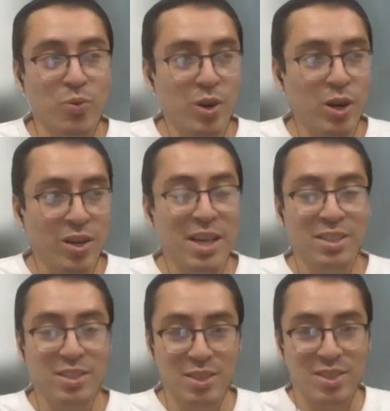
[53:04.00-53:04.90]
we are
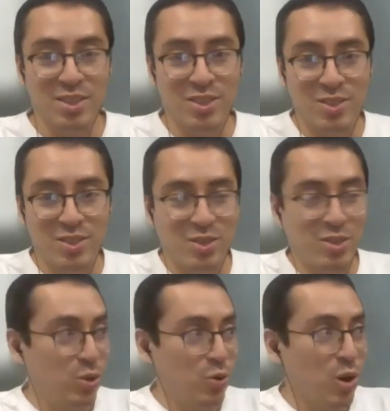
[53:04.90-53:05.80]
connected
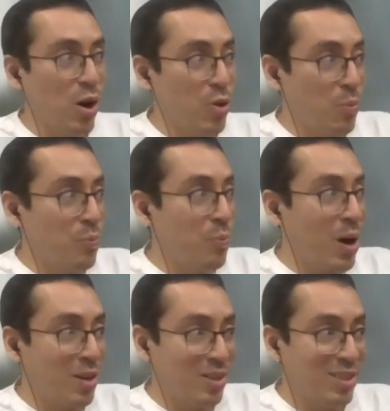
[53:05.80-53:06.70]
to other
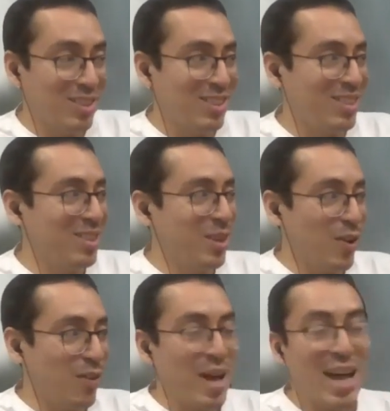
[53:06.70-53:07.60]
bodies
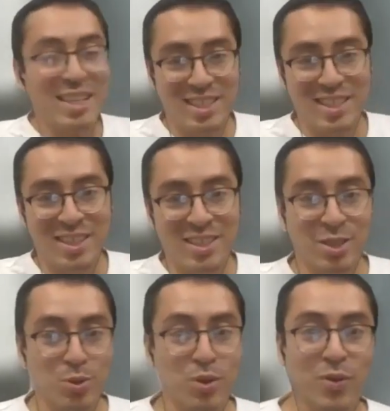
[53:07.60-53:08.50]
of mass in the
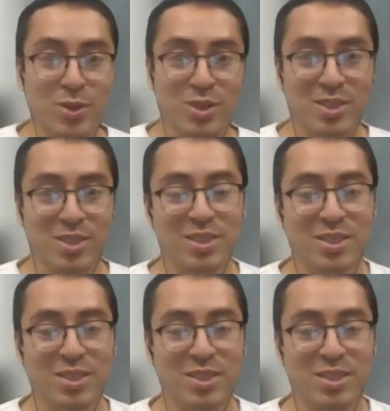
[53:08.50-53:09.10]
universe.